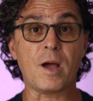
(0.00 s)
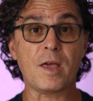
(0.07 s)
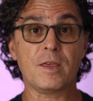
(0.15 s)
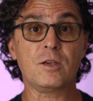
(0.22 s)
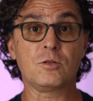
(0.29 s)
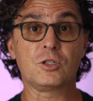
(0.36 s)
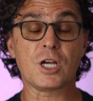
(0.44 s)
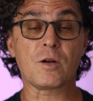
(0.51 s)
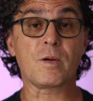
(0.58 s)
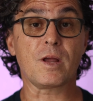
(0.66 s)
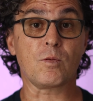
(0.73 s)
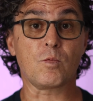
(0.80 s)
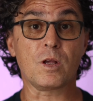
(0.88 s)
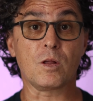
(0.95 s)
The way that you
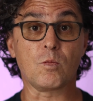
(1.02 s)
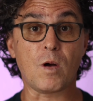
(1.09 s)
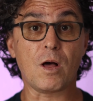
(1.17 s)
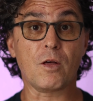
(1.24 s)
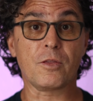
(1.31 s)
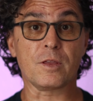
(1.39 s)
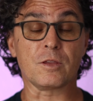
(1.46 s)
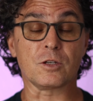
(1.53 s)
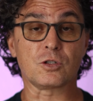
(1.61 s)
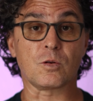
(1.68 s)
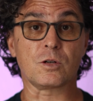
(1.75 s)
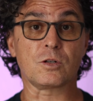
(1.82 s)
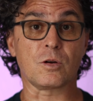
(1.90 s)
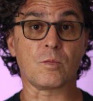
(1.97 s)
generate real wealth in the
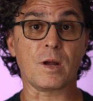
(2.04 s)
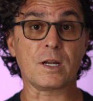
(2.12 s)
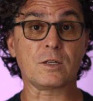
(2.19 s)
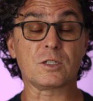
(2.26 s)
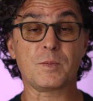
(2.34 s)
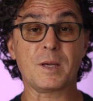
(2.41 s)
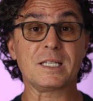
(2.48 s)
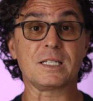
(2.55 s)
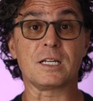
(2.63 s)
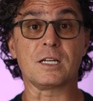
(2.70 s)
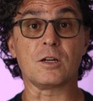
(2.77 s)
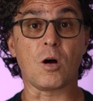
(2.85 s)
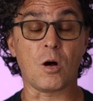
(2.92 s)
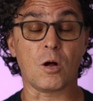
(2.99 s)
short term rental space
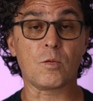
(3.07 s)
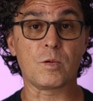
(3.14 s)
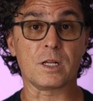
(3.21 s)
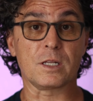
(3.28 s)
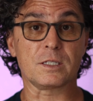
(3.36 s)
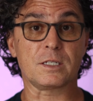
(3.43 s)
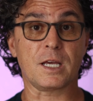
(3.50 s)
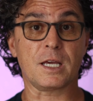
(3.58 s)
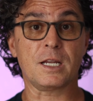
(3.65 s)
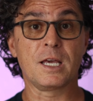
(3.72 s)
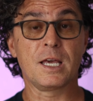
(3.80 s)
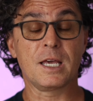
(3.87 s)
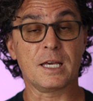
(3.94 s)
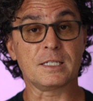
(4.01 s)
and in all real
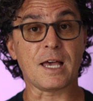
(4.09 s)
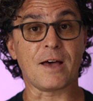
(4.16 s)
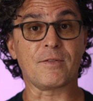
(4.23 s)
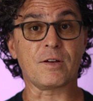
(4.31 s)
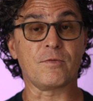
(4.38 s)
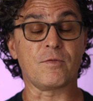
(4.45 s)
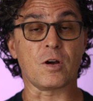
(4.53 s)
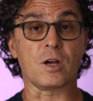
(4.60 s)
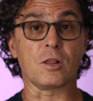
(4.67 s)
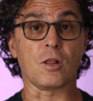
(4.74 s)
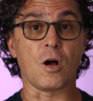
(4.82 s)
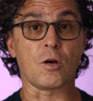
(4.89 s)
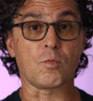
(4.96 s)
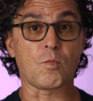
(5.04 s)
estate is having a
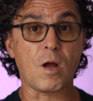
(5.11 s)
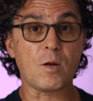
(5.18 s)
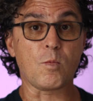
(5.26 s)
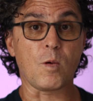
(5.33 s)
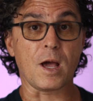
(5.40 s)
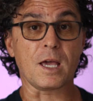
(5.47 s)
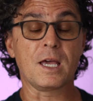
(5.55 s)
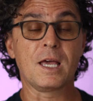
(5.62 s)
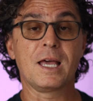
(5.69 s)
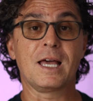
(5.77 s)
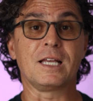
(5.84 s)
very long runway.